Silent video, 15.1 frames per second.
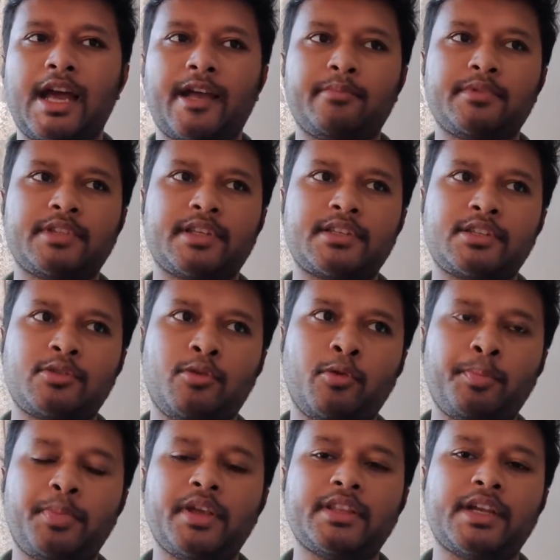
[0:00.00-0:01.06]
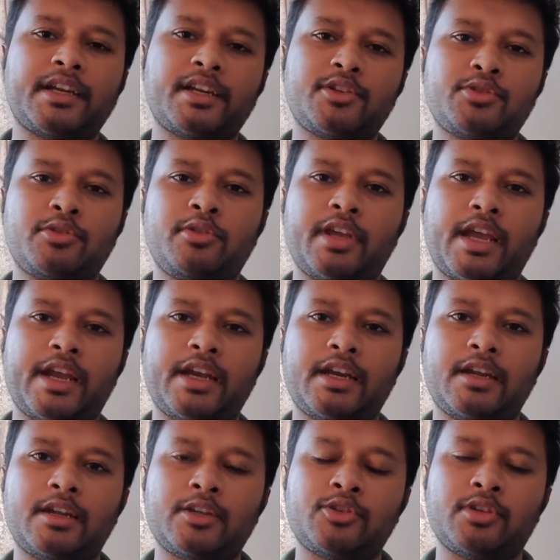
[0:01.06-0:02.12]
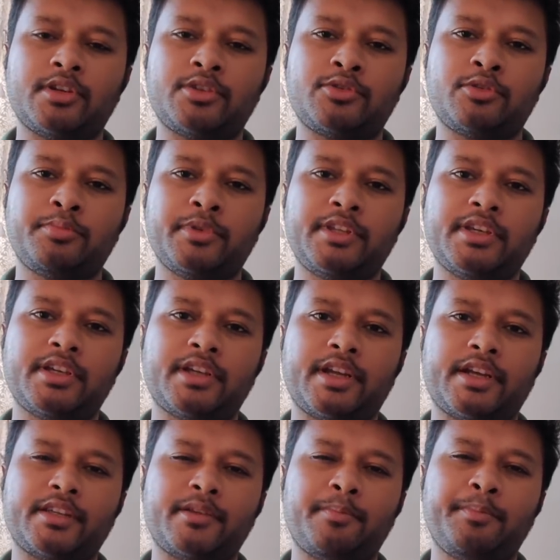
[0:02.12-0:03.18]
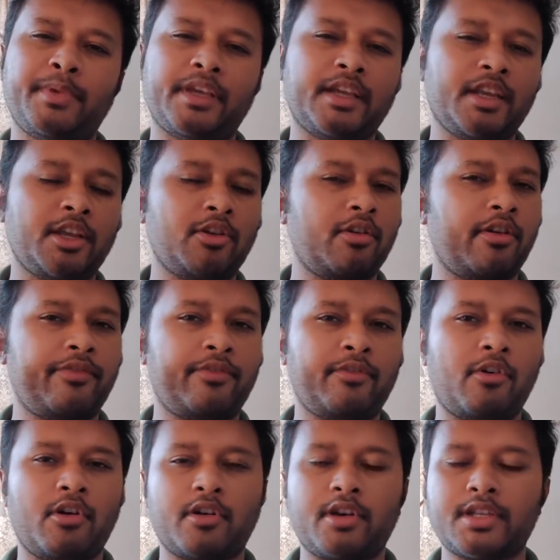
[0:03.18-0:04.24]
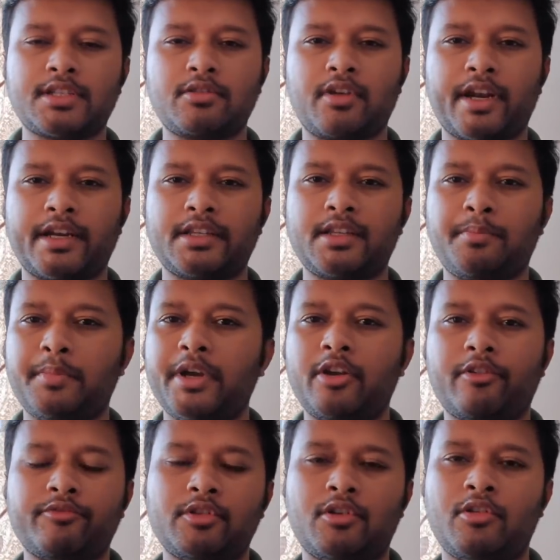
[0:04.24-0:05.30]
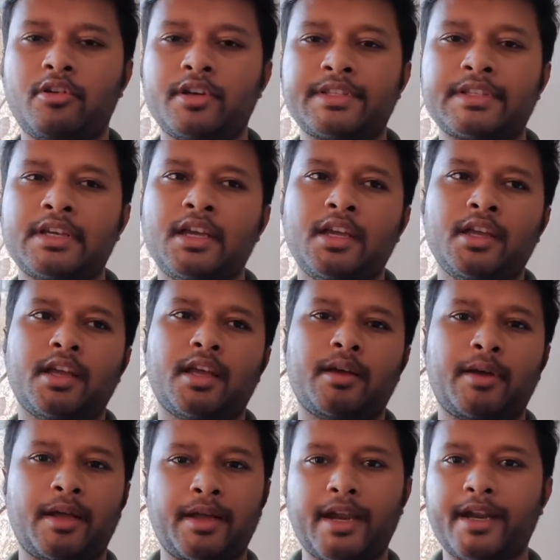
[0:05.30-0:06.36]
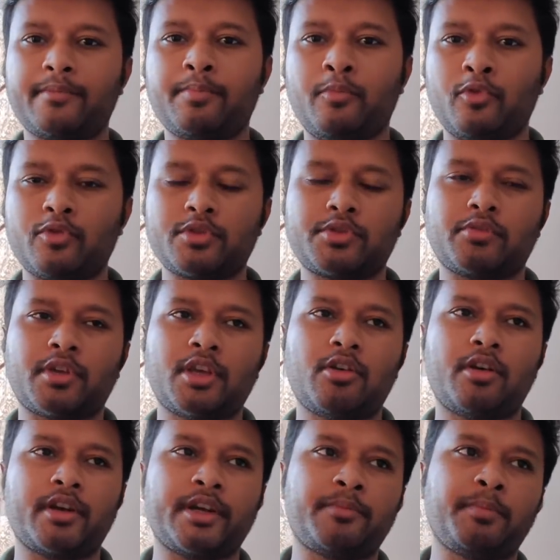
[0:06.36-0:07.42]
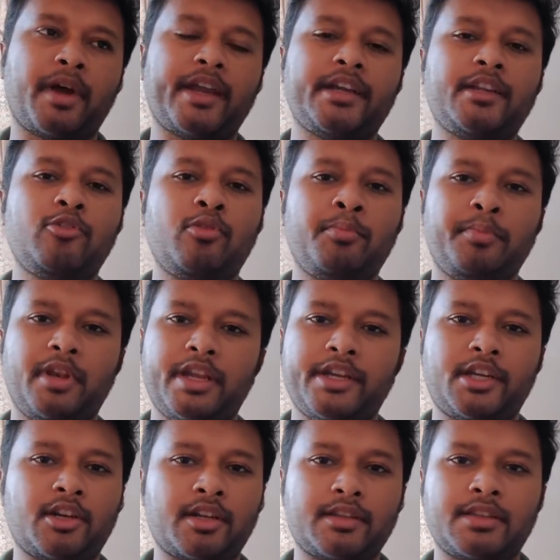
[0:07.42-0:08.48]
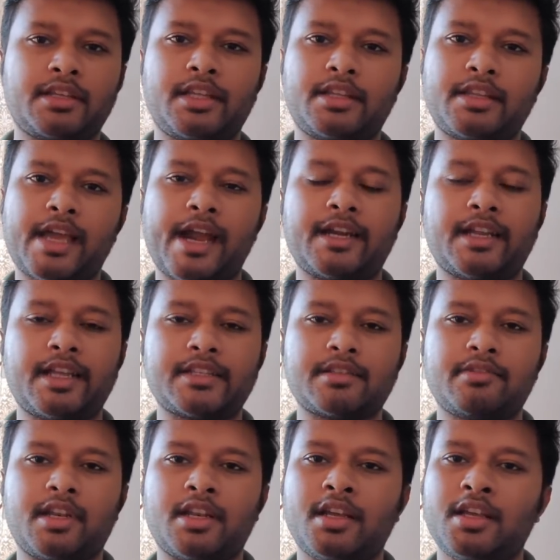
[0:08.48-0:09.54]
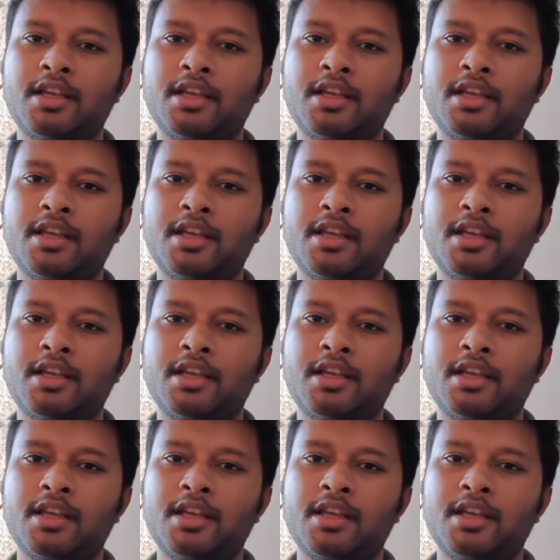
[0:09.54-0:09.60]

I am just hoping that it should end, it should be there at the beginning of August, or at the mid of August at most, okay, or it might go later than that as well.